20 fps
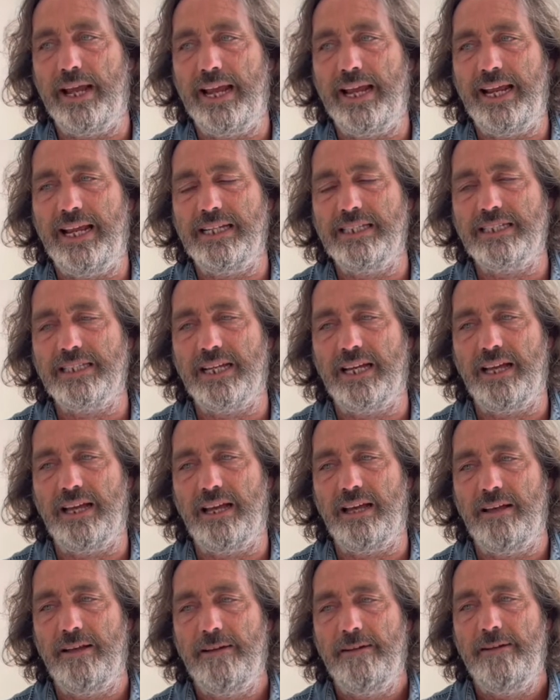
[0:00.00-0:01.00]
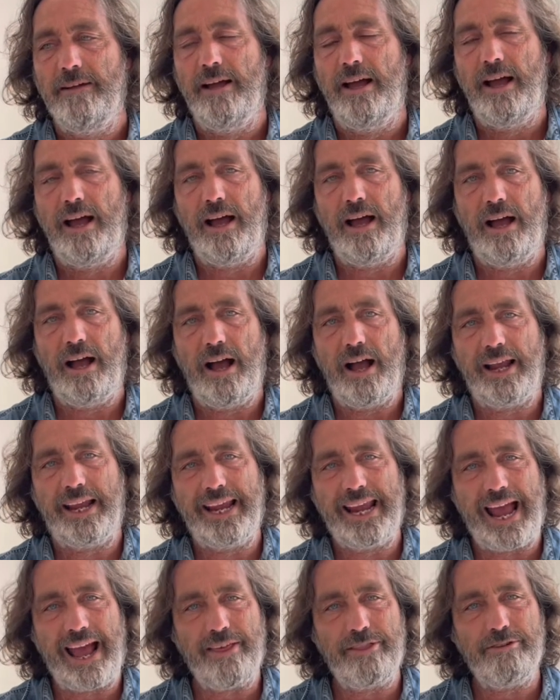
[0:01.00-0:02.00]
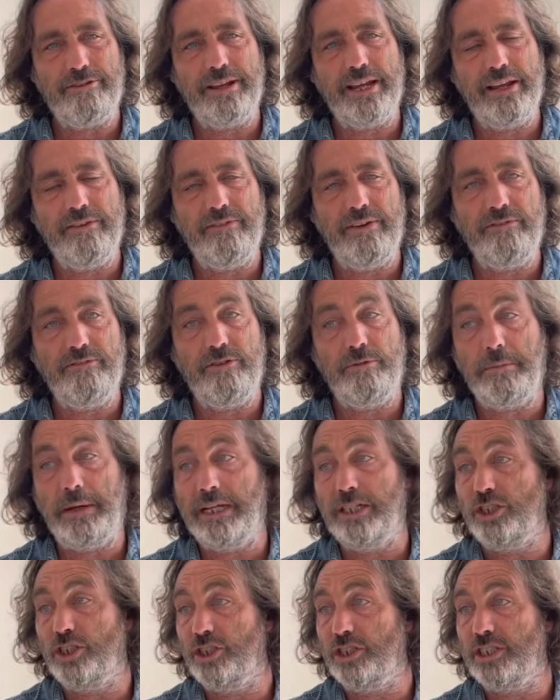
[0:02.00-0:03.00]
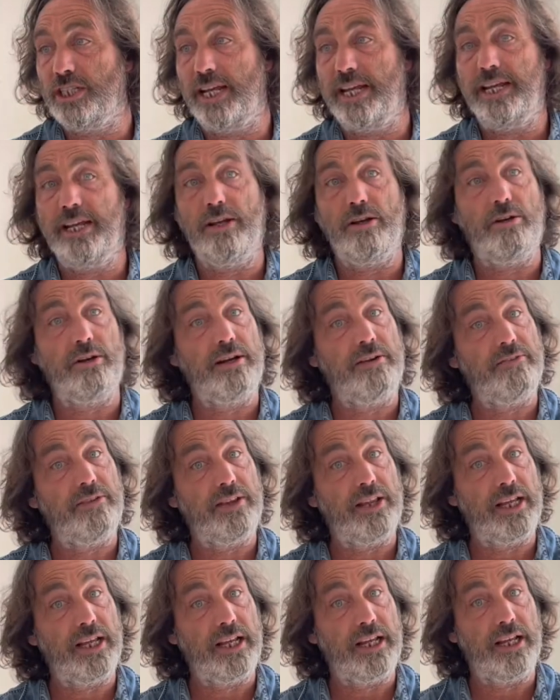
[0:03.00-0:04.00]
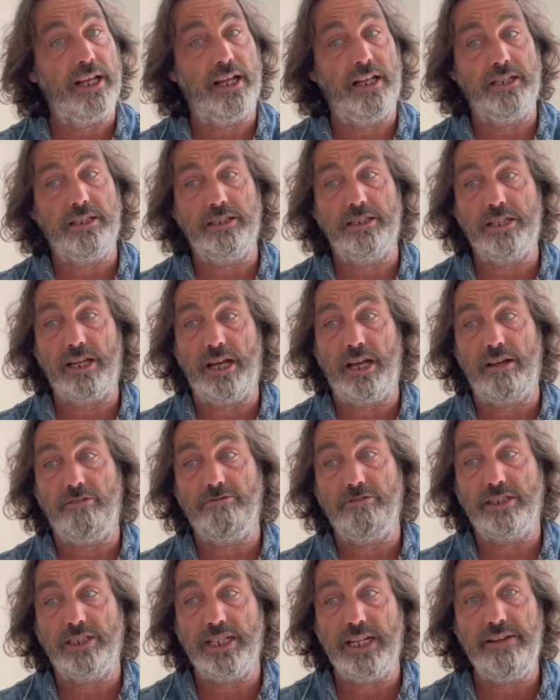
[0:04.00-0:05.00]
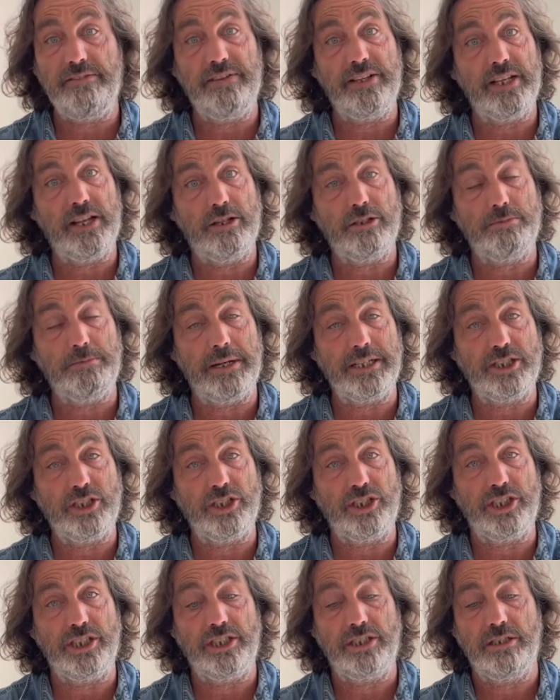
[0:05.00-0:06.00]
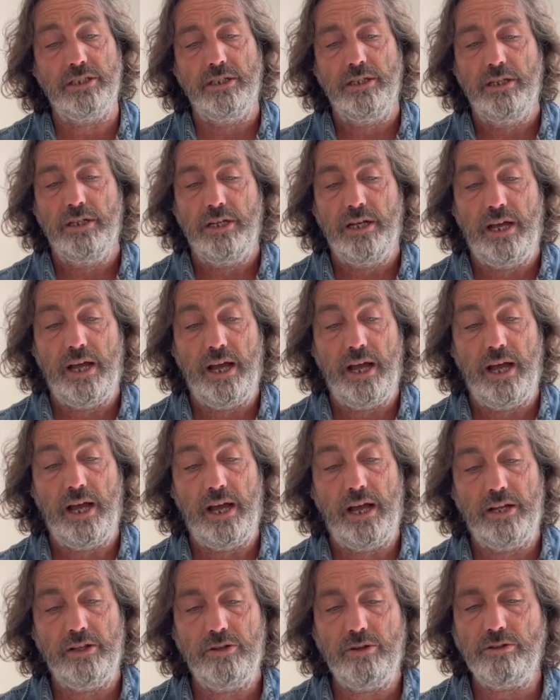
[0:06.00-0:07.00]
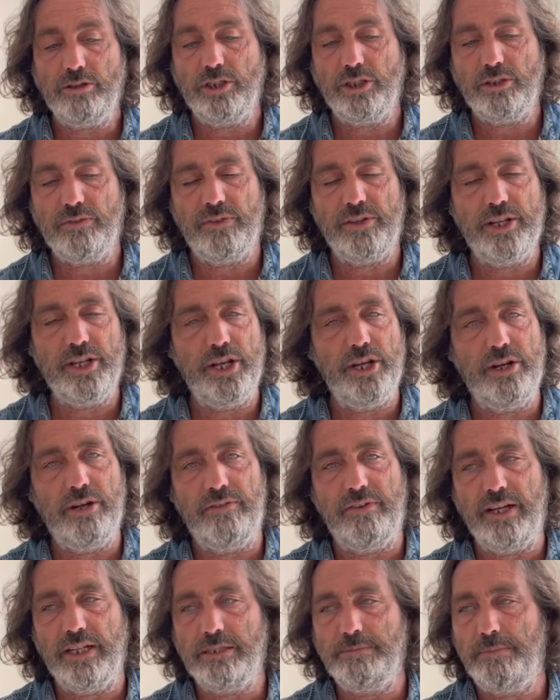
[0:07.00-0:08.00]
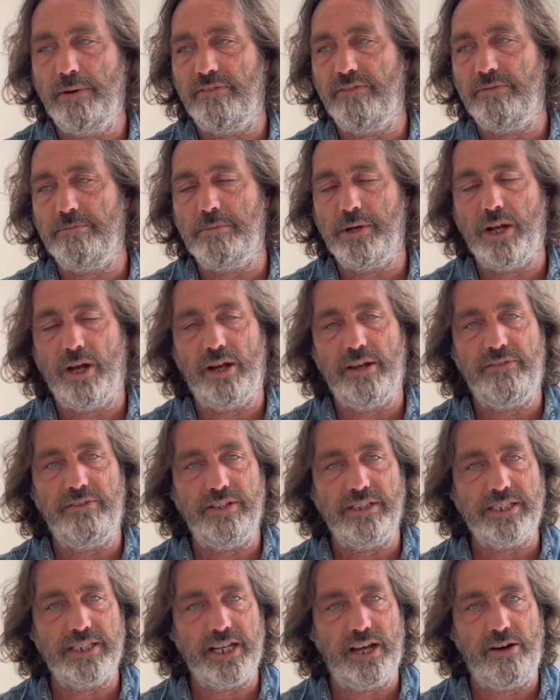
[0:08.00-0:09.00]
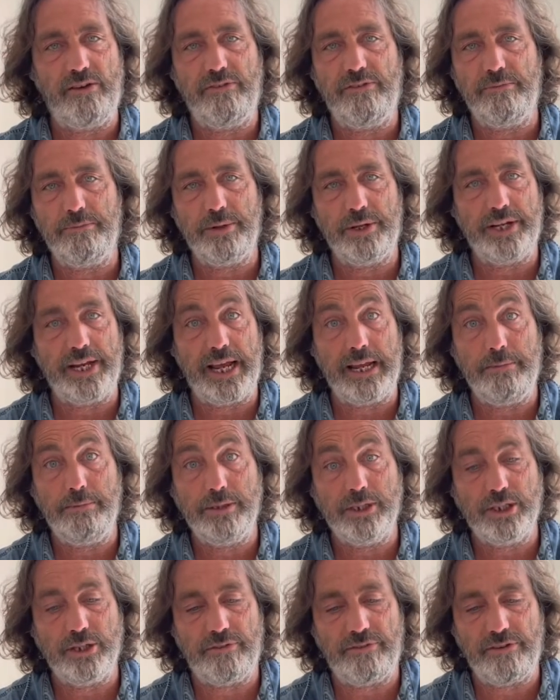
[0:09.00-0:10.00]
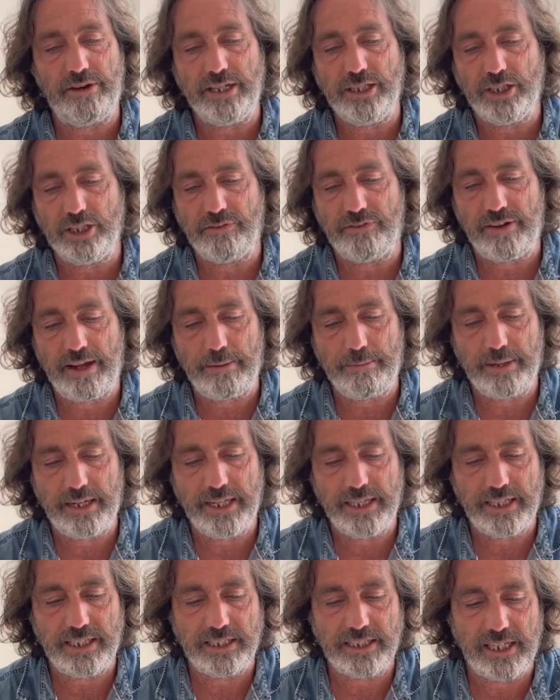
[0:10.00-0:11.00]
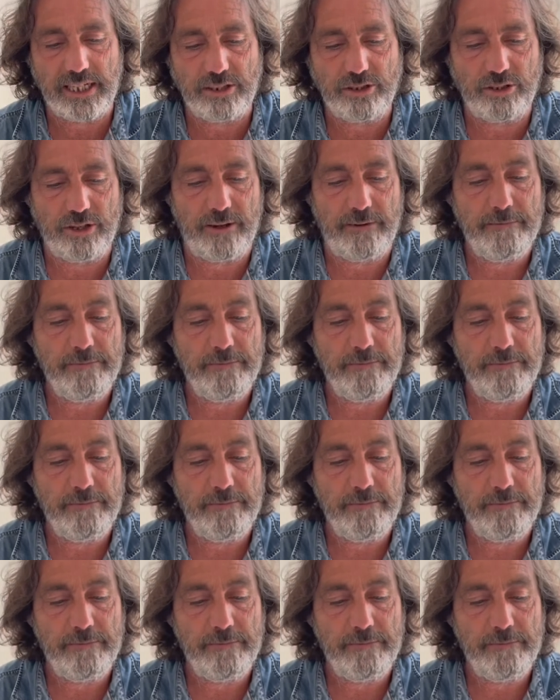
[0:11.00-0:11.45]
It's uh, uh, a gathering of information, taking on everything and uh, receiving those messages, uh, not just from the universe, but from life itself, from your neighbours, your friends, your family, and etc